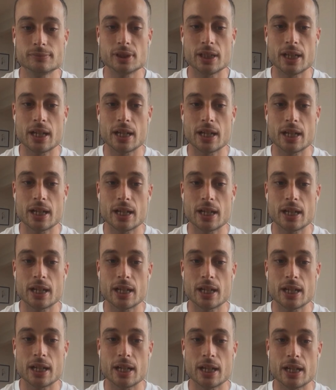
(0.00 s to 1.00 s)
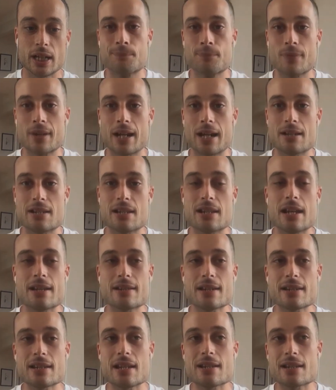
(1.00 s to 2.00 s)
So
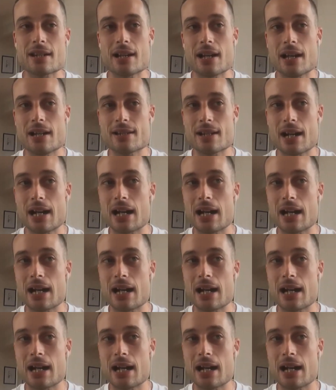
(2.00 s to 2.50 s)
it's